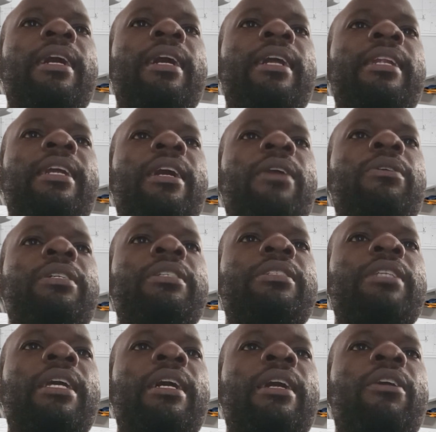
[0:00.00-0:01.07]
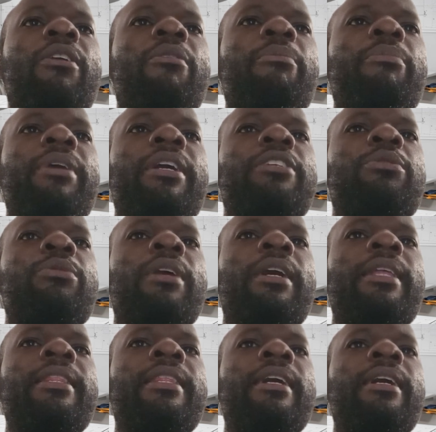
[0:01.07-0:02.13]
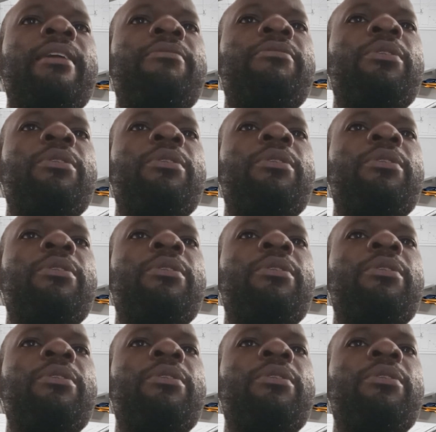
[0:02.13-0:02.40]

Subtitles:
and how it compares to other